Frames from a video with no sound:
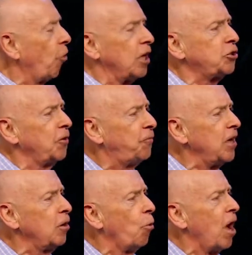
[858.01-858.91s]
for us to
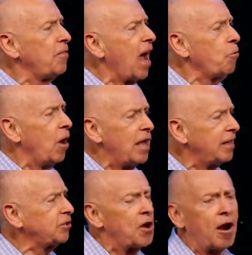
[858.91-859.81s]
feel what, that way,
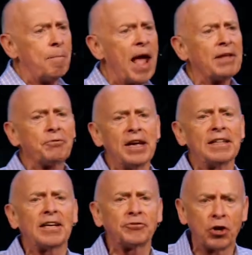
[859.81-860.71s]
that's not a bad
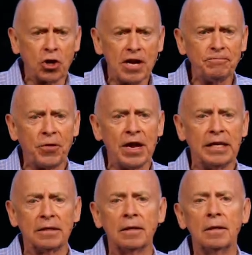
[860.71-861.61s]
thing, that's a good thing.